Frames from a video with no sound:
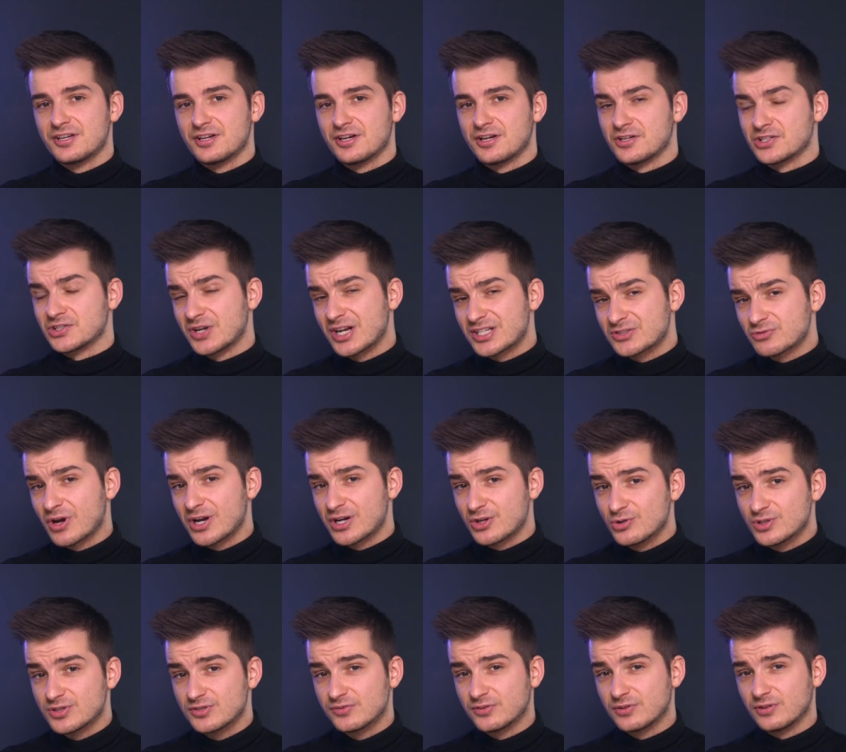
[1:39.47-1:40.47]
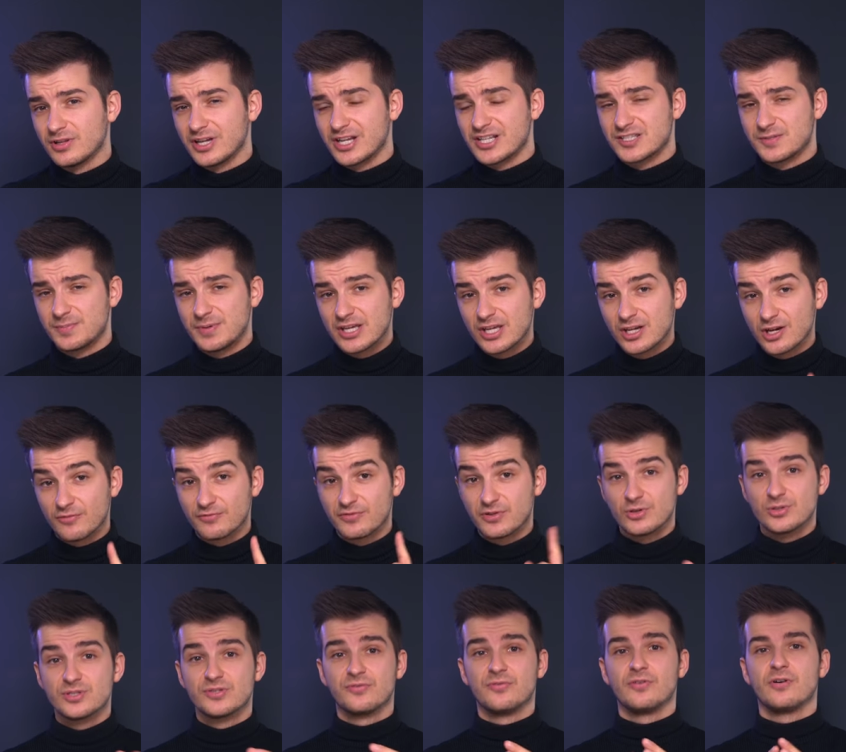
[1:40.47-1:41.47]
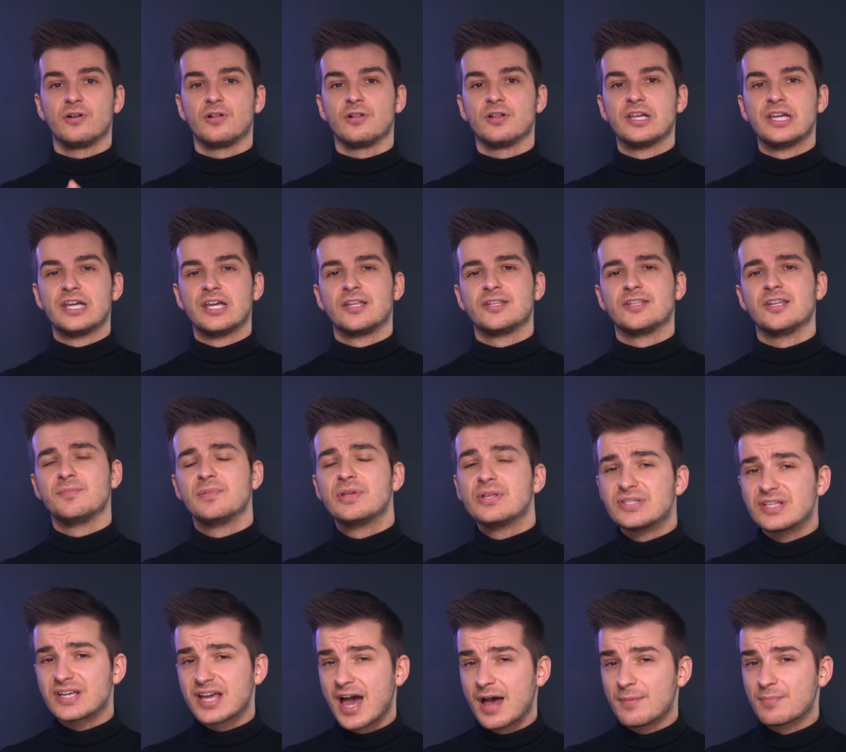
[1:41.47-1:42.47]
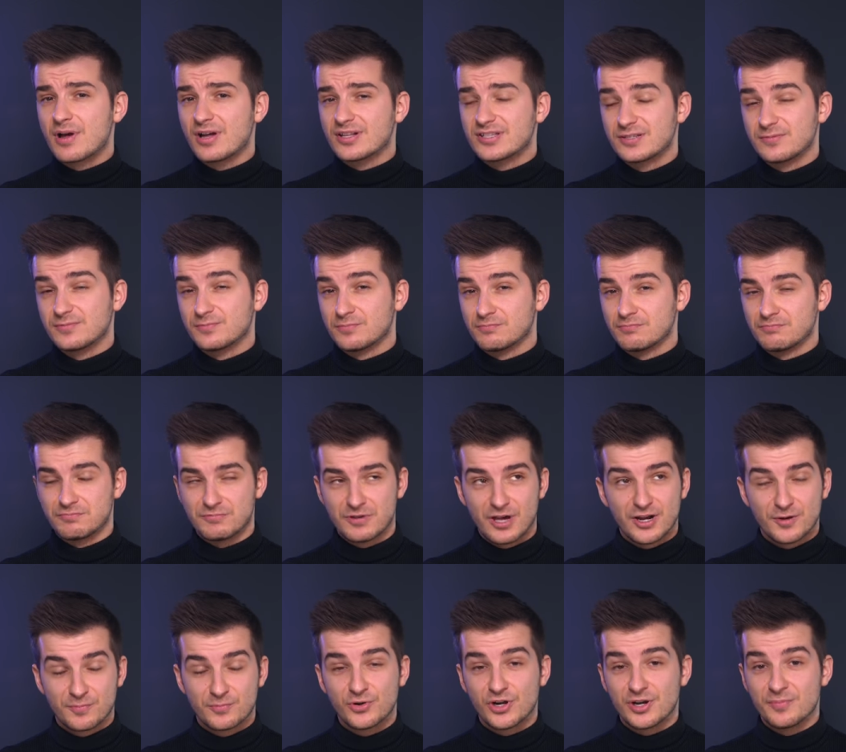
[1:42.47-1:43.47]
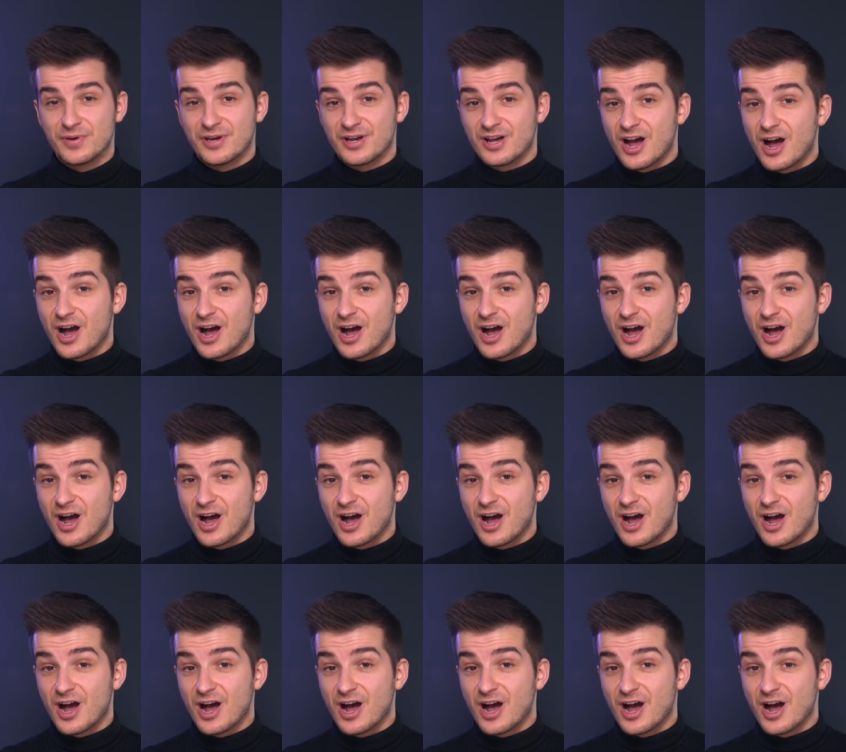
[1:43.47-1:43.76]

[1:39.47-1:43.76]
Uh, so that's quite useful. And speaking of useful, the music app got some got a pretty big